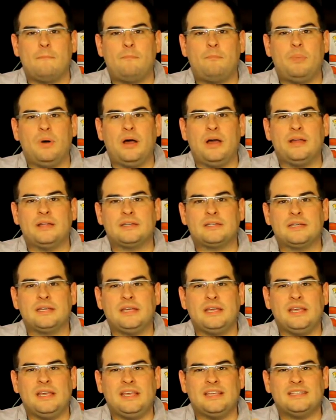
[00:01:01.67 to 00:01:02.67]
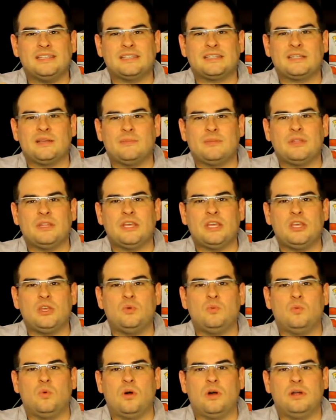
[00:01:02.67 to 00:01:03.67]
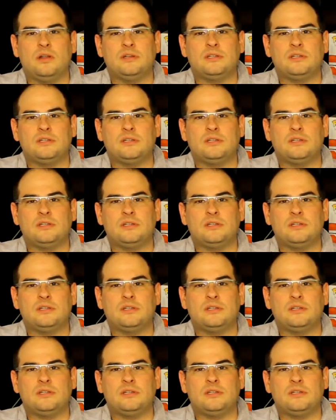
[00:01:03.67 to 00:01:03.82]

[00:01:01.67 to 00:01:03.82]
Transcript: but is it something that you want